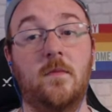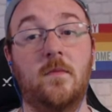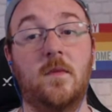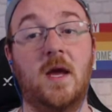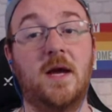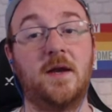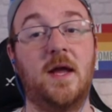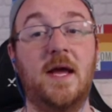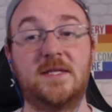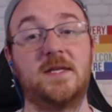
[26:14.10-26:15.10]
Hannah
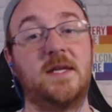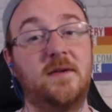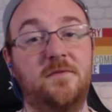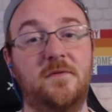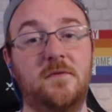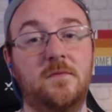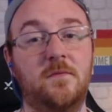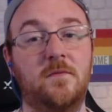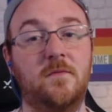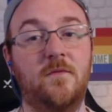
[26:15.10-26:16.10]
hated Eve
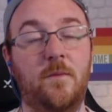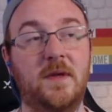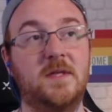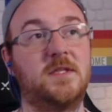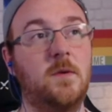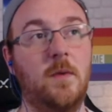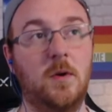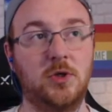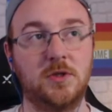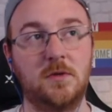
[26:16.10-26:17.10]
for being so
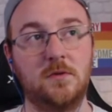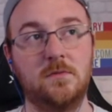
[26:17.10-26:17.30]
emotional.